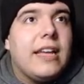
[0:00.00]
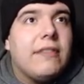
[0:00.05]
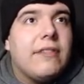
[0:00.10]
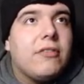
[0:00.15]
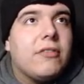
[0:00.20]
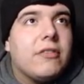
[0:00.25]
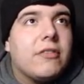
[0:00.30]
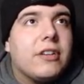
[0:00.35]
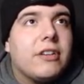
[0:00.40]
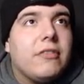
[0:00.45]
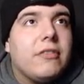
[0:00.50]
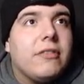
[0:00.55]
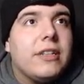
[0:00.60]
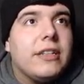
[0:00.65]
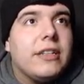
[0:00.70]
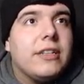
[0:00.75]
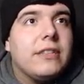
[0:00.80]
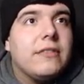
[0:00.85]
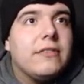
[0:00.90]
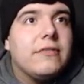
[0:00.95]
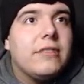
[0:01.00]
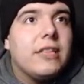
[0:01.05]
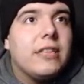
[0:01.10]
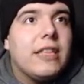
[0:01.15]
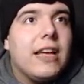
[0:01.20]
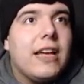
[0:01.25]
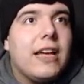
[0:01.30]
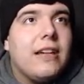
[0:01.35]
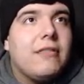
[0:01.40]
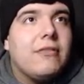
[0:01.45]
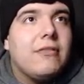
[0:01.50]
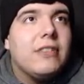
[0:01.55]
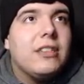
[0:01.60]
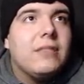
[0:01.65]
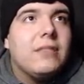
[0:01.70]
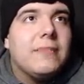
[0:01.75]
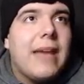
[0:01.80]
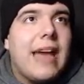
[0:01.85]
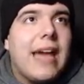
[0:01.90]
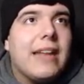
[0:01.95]
where we're going with that. What is
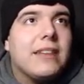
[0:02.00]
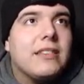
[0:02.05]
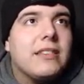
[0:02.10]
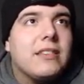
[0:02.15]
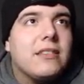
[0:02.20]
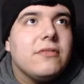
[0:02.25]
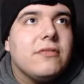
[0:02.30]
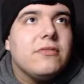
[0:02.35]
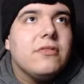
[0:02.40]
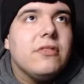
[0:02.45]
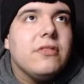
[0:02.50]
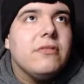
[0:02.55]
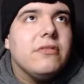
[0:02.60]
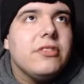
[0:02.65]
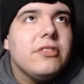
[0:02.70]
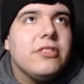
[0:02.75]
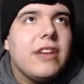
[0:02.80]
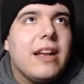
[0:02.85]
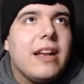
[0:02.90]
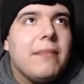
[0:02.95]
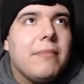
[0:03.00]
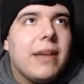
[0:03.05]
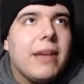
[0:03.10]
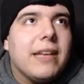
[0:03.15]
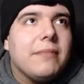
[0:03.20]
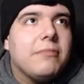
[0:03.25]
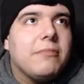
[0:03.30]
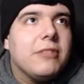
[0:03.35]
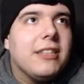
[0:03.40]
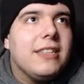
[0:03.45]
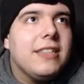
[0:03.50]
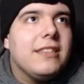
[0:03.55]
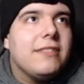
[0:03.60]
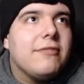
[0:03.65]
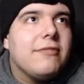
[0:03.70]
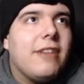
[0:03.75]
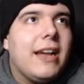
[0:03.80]
Madden to? We'll, we'll try Mike Blitz. Why